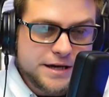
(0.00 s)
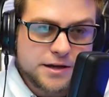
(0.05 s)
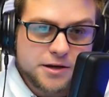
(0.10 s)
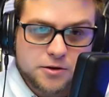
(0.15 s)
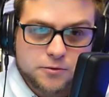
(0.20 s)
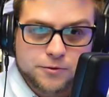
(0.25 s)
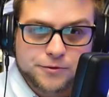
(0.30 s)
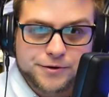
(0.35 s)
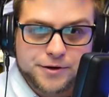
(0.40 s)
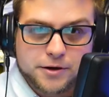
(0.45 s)
and
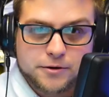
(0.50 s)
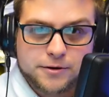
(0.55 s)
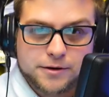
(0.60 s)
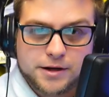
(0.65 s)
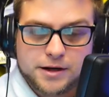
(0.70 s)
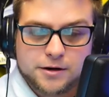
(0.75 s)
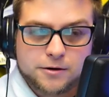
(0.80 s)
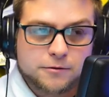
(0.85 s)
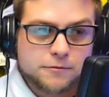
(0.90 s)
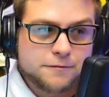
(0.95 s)
you will know
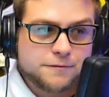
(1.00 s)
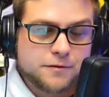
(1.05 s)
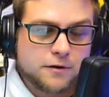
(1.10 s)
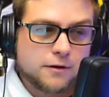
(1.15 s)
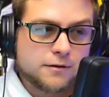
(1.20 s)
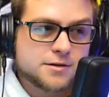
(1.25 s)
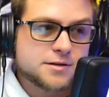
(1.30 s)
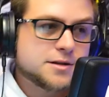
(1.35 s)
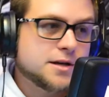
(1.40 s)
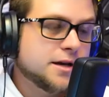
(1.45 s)
here
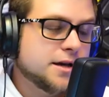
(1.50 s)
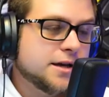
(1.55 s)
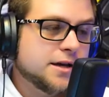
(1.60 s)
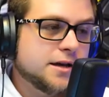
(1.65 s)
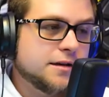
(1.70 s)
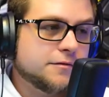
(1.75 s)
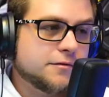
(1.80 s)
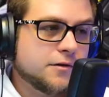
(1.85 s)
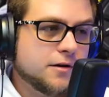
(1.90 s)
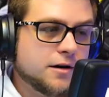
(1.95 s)
first,
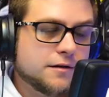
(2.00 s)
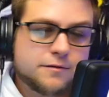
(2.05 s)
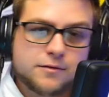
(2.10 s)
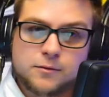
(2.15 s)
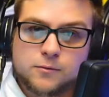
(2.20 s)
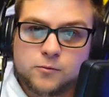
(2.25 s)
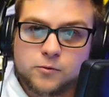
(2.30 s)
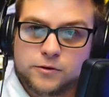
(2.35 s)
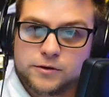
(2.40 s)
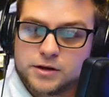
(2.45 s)
if not
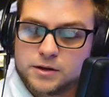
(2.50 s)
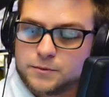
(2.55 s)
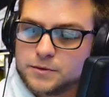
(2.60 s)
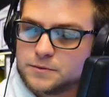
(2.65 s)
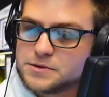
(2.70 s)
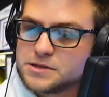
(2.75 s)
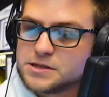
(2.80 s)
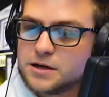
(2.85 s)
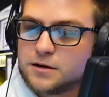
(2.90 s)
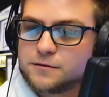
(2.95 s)
from William
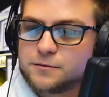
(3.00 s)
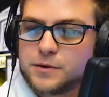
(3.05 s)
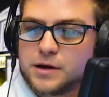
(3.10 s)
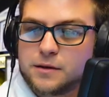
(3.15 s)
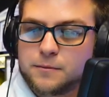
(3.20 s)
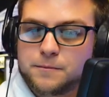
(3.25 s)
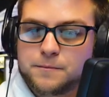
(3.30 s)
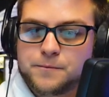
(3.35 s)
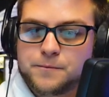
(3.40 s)
himself, man.